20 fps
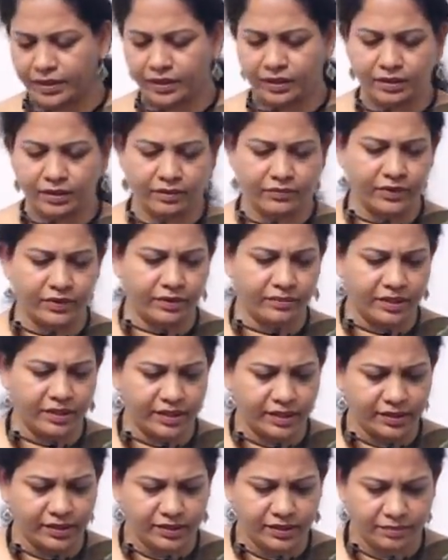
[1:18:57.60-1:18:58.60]
uh, will be
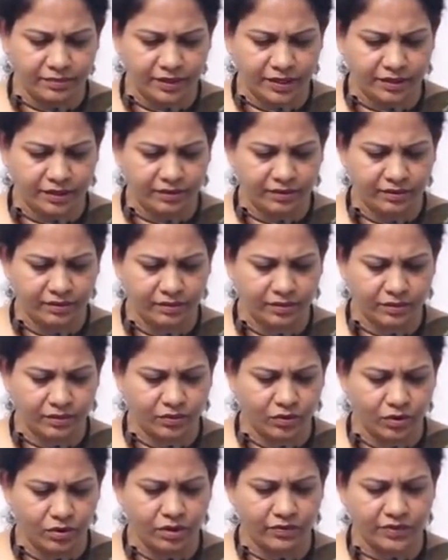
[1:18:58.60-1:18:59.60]
this, I mean the
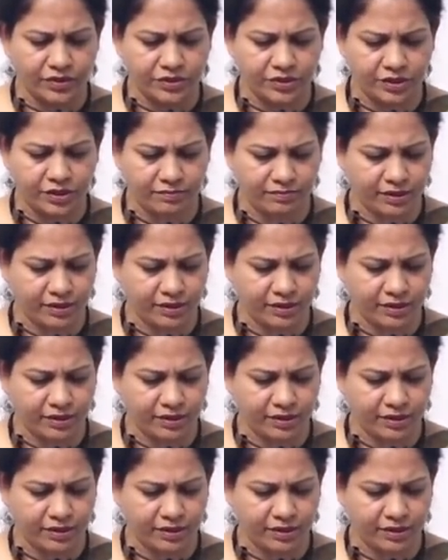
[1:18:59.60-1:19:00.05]
old question